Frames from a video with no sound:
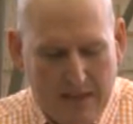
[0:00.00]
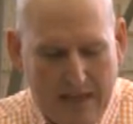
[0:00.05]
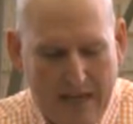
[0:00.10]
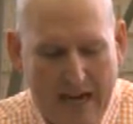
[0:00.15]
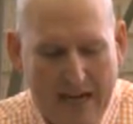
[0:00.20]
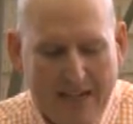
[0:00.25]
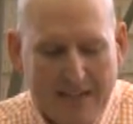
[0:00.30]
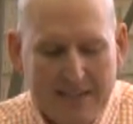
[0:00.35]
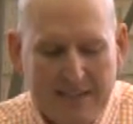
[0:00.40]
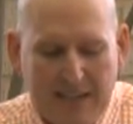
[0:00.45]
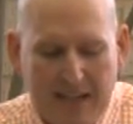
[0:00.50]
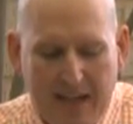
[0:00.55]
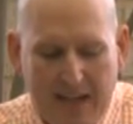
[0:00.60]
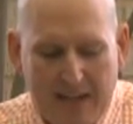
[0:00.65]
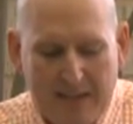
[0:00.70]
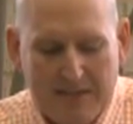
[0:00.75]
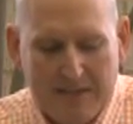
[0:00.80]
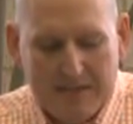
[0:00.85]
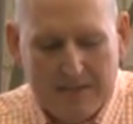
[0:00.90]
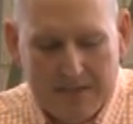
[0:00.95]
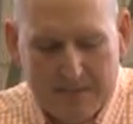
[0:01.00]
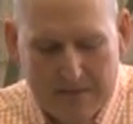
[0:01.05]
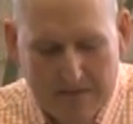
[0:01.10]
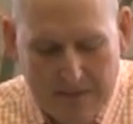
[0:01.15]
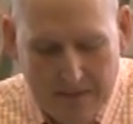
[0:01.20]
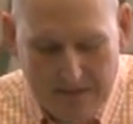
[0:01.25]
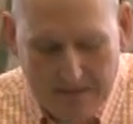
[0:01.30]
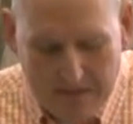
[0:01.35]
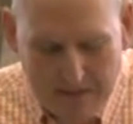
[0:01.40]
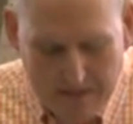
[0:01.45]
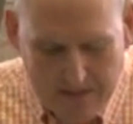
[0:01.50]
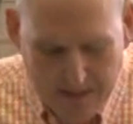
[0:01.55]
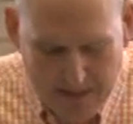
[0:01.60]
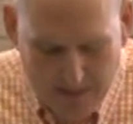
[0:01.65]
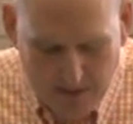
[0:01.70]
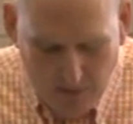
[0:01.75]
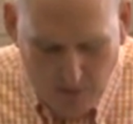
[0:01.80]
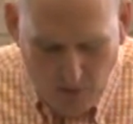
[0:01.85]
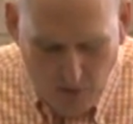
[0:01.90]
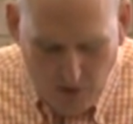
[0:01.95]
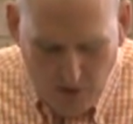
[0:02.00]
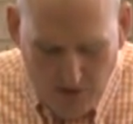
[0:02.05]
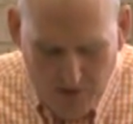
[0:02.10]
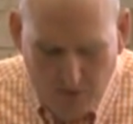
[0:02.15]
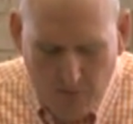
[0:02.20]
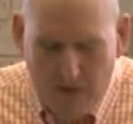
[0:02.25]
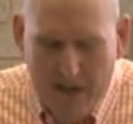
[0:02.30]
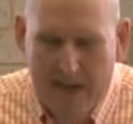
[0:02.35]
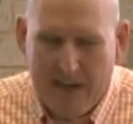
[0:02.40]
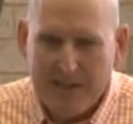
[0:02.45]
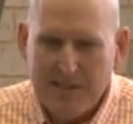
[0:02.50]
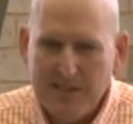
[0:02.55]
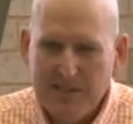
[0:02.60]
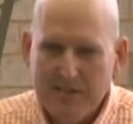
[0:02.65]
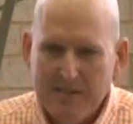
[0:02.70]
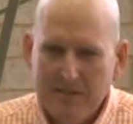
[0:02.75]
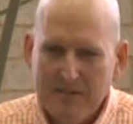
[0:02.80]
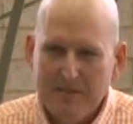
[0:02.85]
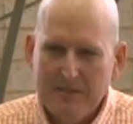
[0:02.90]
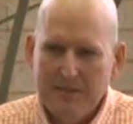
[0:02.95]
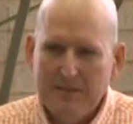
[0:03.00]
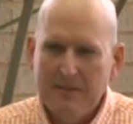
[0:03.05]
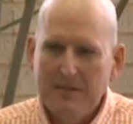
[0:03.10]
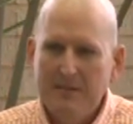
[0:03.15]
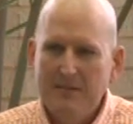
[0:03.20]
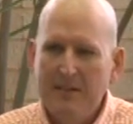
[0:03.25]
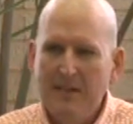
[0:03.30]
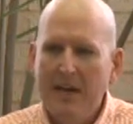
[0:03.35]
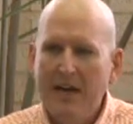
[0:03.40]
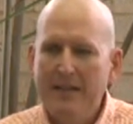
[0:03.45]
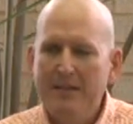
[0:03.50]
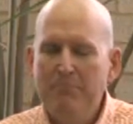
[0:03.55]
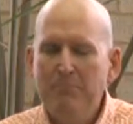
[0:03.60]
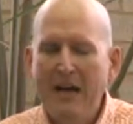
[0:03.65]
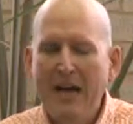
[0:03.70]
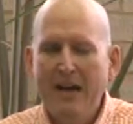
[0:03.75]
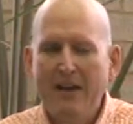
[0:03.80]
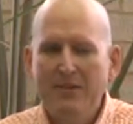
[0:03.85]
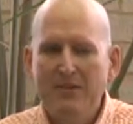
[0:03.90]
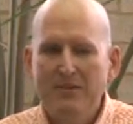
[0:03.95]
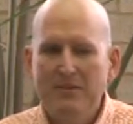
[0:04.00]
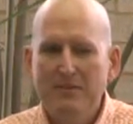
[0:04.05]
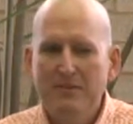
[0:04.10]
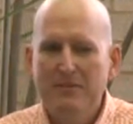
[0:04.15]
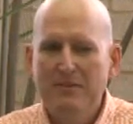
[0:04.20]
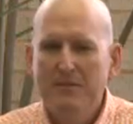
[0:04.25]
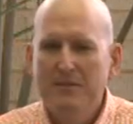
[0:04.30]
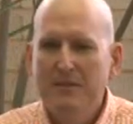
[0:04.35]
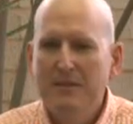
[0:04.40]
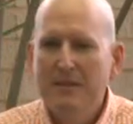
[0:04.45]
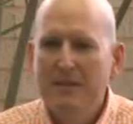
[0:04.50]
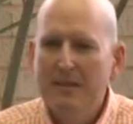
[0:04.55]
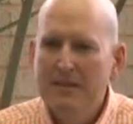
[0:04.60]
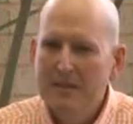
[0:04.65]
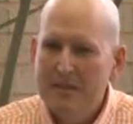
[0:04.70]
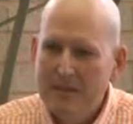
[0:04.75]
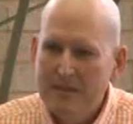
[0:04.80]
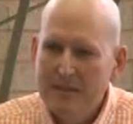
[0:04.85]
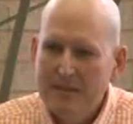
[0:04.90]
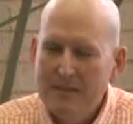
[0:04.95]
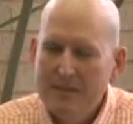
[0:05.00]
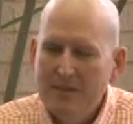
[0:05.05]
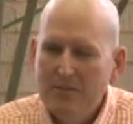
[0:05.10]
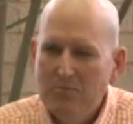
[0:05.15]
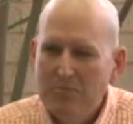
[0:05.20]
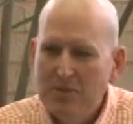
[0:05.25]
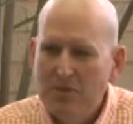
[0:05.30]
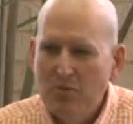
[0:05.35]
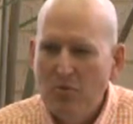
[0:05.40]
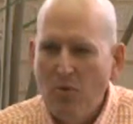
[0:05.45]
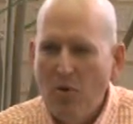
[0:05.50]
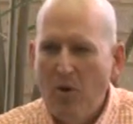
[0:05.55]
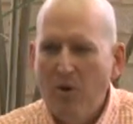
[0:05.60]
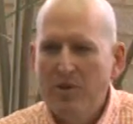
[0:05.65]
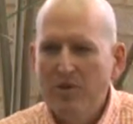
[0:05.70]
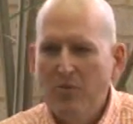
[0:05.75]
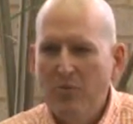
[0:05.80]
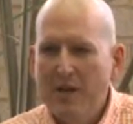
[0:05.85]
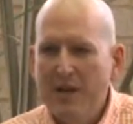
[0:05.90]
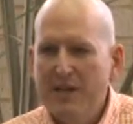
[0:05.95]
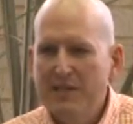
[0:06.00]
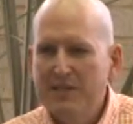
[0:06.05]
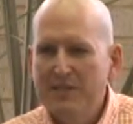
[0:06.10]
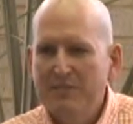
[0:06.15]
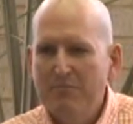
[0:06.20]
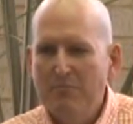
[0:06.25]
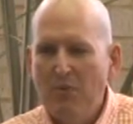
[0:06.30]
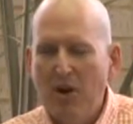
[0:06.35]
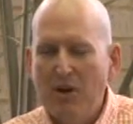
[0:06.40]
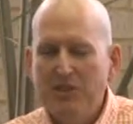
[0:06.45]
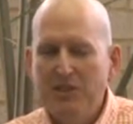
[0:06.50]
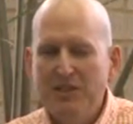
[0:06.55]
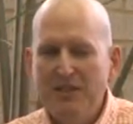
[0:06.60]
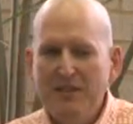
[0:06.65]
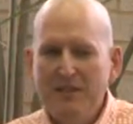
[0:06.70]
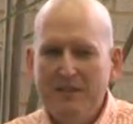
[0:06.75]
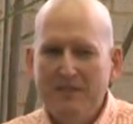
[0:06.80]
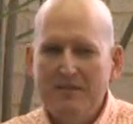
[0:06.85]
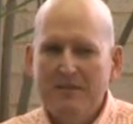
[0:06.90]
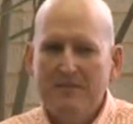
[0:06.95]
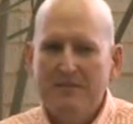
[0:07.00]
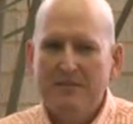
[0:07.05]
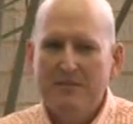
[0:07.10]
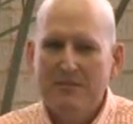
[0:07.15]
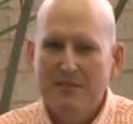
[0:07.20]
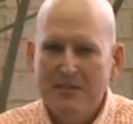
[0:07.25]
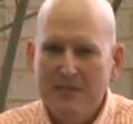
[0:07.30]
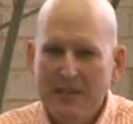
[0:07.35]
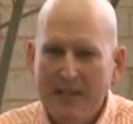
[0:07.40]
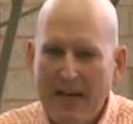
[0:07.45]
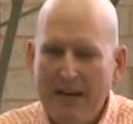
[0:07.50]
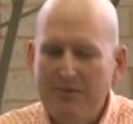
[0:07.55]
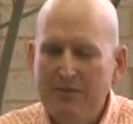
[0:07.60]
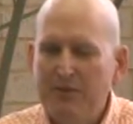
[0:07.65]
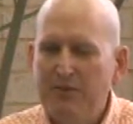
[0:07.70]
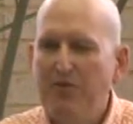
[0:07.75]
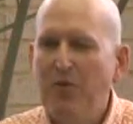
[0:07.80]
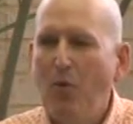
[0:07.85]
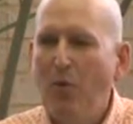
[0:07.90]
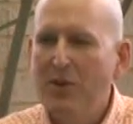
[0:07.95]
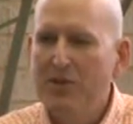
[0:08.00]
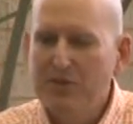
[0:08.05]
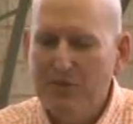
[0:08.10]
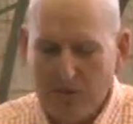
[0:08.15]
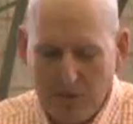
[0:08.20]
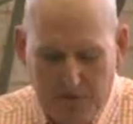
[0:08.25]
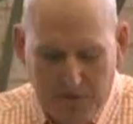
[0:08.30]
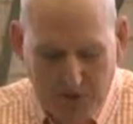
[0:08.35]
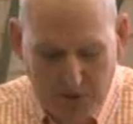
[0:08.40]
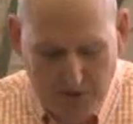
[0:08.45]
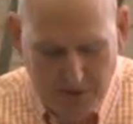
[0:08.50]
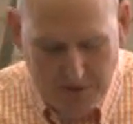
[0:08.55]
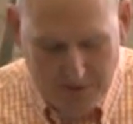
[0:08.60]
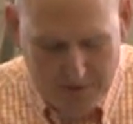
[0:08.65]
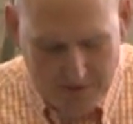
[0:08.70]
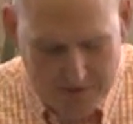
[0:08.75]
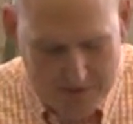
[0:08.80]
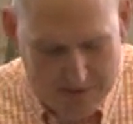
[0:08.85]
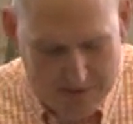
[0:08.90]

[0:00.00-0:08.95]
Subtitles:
And I contend that the war in the West, not in battle, but the war in the West, marching, having to forage for food,